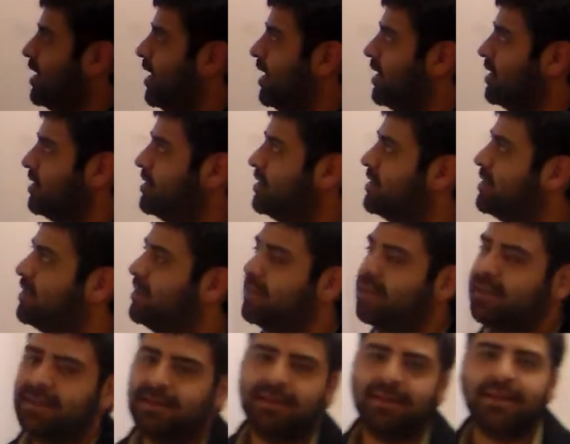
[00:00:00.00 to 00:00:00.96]
charge.
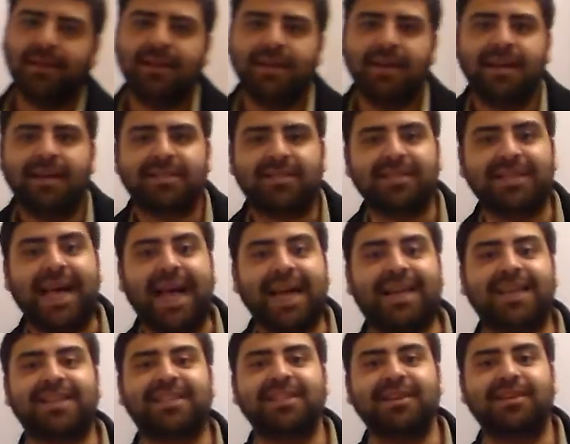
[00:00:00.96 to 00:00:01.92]
So
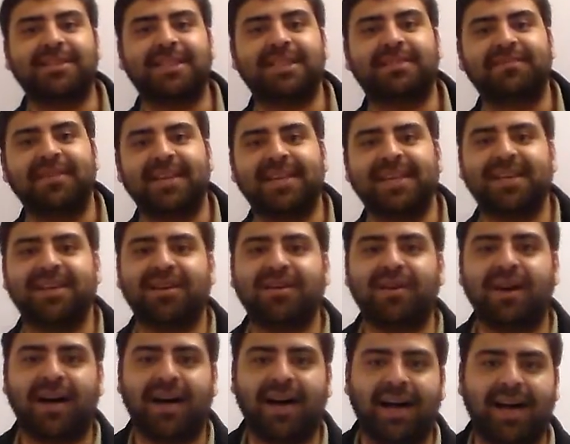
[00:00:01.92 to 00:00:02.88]
that concludes this
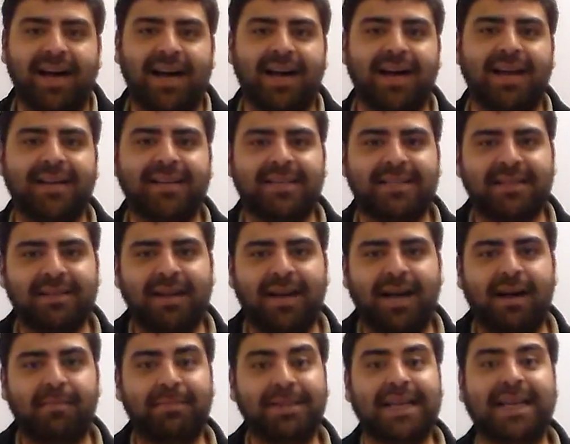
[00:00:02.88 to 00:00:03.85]
video on
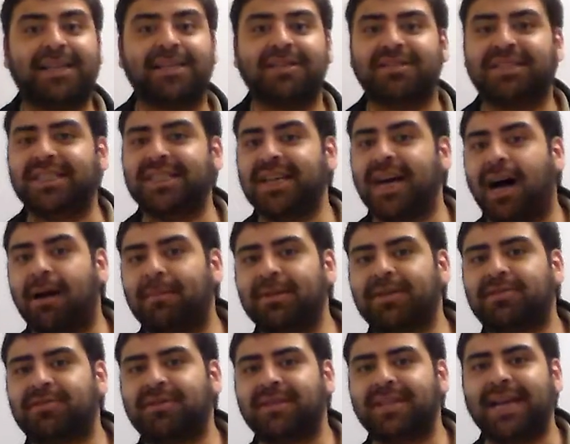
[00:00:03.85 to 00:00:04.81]
molecular
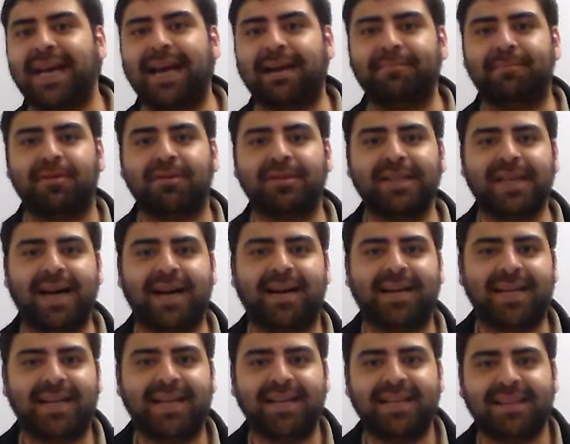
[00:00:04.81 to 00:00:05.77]
geometry and
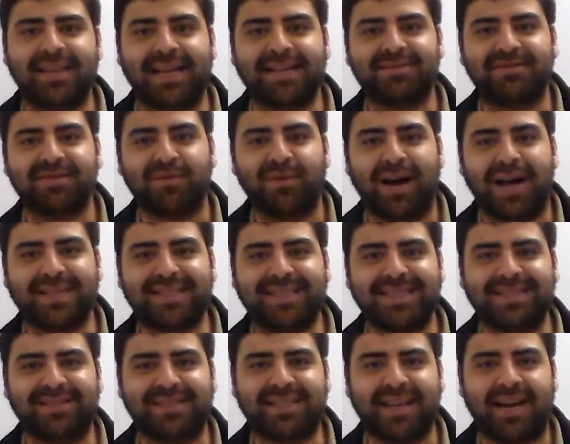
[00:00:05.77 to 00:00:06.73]
polarity. Thanks for
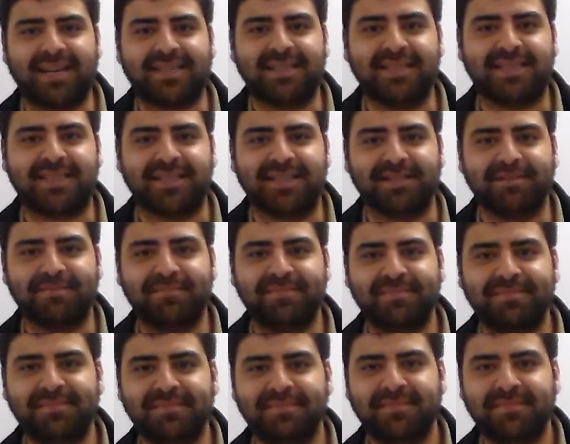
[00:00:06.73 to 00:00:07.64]
watching. I'll talk to you soon.